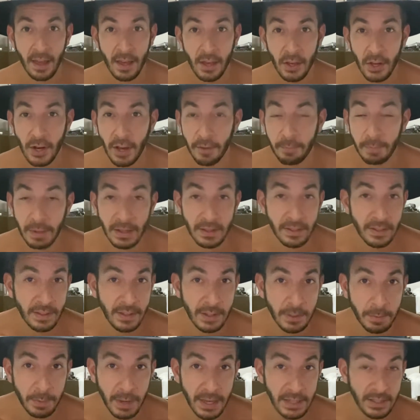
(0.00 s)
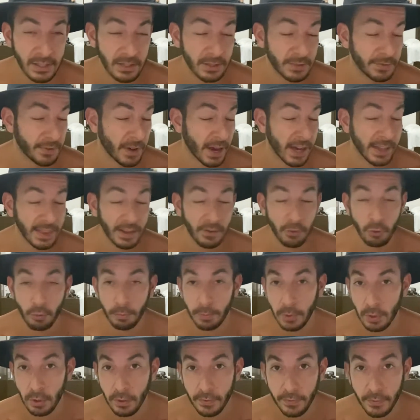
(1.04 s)
know i've been to these places fine they're all
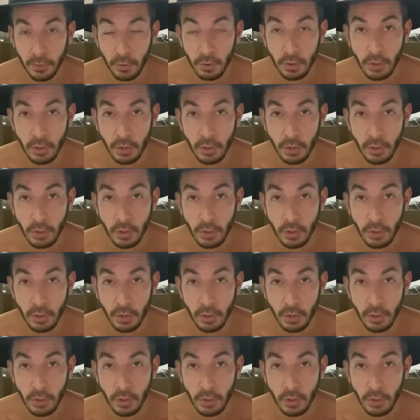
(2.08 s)
beautiful